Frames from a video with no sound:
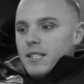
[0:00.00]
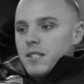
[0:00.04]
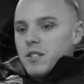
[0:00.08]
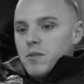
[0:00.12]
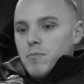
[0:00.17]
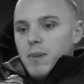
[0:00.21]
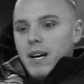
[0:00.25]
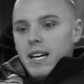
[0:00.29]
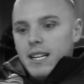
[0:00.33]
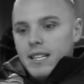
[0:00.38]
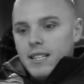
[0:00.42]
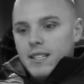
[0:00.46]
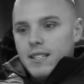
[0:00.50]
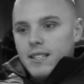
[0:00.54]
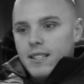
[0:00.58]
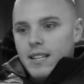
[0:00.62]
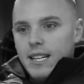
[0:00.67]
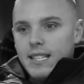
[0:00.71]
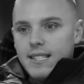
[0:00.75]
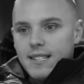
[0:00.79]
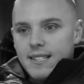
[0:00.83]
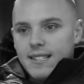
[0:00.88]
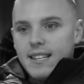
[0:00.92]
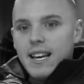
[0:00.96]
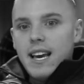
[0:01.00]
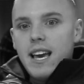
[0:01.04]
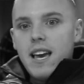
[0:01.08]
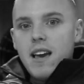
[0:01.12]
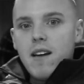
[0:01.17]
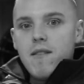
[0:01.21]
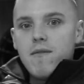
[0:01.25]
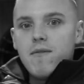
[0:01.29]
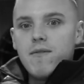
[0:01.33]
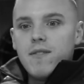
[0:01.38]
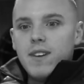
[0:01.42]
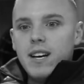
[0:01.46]
spend and
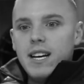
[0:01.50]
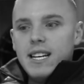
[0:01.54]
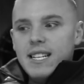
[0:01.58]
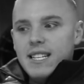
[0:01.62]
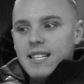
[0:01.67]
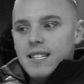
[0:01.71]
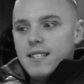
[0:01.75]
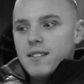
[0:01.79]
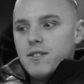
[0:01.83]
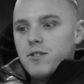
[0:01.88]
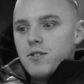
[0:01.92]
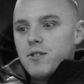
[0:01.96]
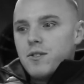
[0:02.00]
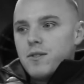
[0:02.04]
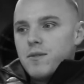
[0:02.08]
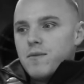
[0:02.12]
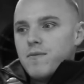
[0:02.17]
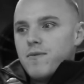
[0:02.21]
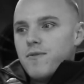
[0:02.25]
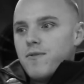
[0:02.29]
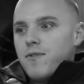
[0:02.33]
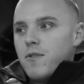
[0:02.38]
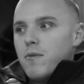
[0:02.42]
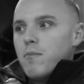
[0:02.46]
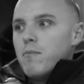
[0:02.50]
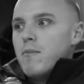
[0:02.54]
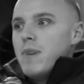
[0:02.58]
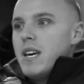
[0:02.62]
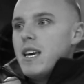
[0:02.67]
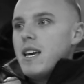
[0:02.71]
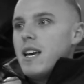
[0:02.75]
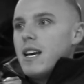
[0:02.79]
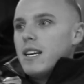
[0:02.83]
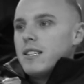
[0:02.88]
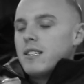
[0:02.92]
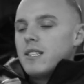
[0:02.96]
save. And for
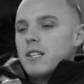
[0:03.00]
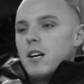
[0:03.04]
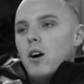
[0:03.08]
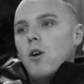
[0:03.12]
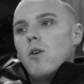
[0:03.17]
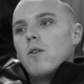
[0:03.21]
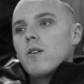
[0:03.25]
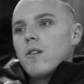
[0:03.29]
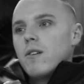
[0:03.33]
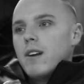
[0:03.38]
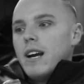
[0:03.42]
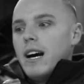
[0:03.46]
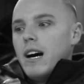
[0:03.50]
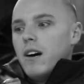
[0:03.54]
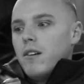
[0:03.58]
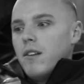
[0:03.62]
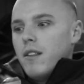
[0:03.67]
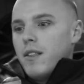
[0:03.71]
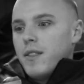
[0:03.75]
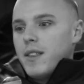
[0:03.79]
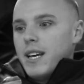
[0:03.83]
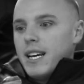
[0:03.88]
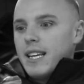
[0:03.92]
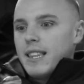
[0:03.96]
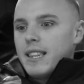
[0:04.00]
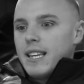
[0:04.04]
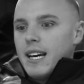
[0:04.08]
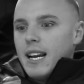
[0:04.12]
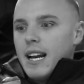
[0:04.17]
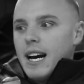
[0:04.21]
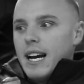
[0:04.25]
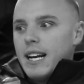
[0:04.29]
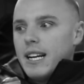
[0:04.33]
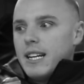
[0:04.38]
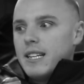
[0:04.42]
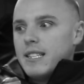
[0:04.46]
me as an owner now to think that
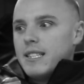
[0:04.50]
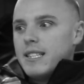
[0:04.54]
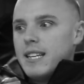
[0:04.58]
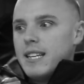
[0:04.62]
I could